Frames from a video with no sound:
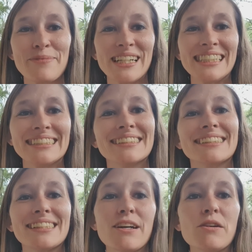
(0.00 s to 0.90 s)
everybody.
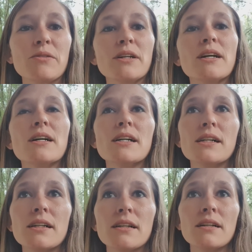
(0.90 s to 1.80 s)
So
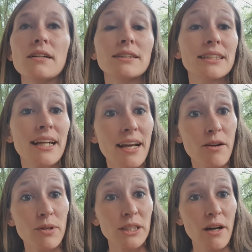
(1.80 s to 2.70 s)

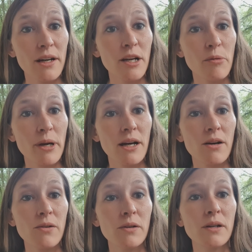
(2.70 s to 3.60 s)
today we're talking
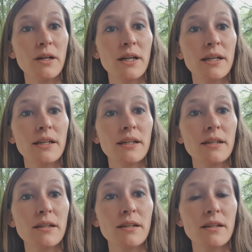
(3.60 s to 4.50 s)
about
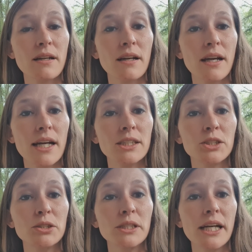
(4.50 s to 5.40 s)

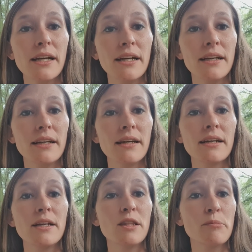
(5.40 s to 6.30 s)
Andrew Yang
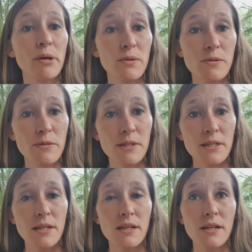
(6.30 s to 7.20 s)
in the
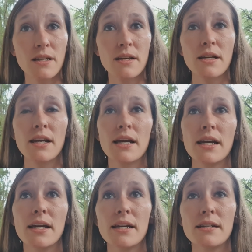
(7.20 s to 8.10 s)
polls
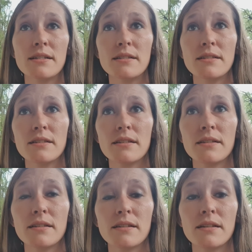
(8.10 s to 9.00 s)
and
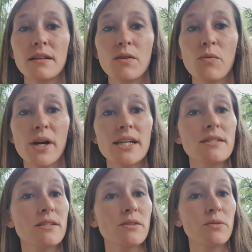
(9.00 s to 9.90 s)

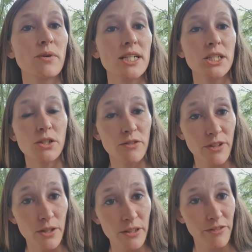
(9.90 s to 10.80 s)
ways to register to
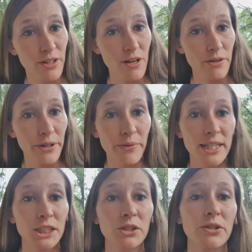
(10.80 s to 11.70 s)
vote if you're not already
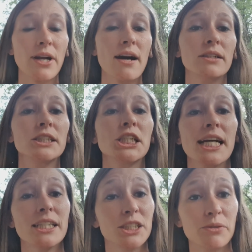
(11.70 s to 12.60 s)
registered, or how to
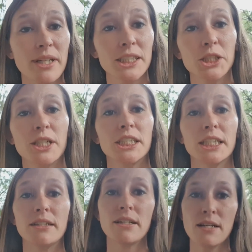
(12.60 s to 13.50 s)
change your registration.